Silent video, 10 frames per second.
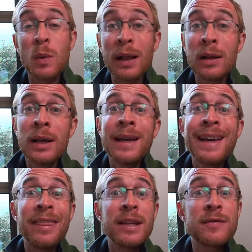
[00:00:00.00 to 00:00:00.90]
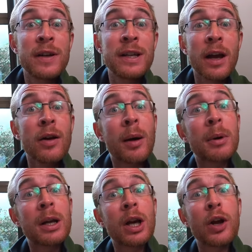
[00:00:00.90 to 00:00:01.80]
Well, in this video,
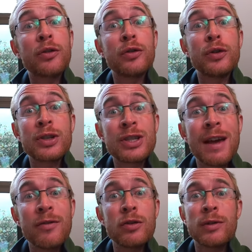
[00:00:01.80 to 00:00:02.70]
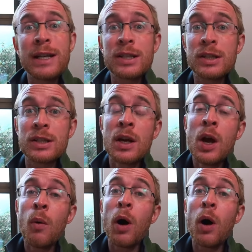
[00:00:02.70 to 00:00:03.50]
I'm going to go through seven reasons